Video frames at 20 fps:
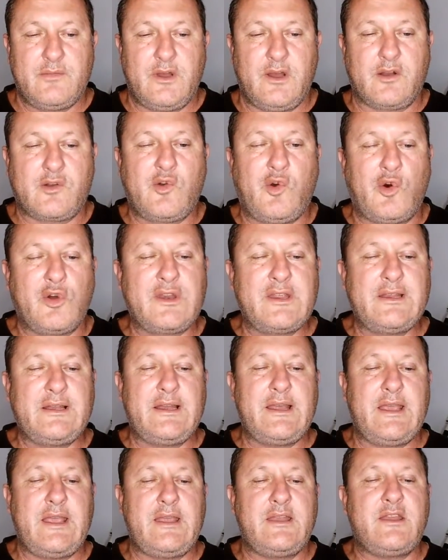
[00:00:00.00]

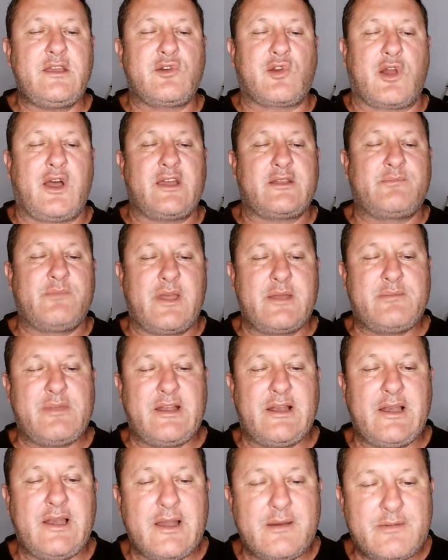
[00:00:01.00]
Accordingly, any right may be
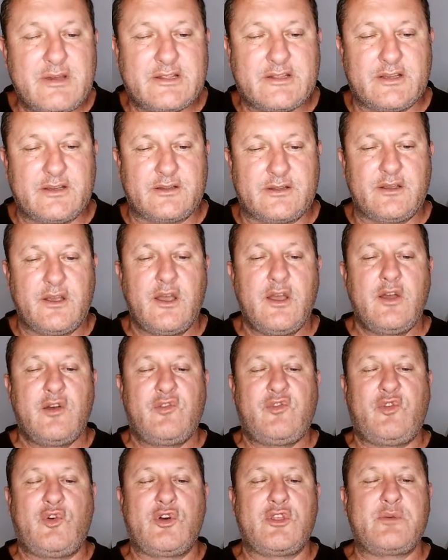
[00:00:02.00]
limited
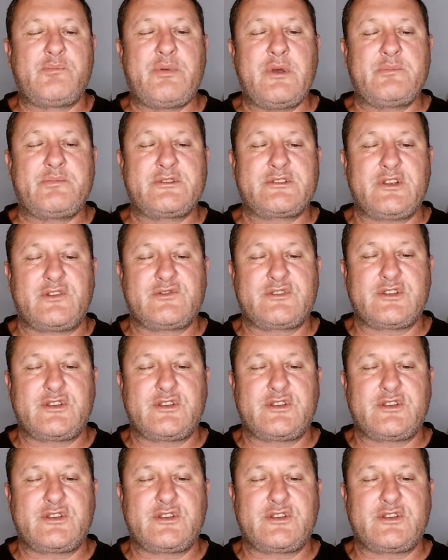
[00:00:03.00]
for the purpose of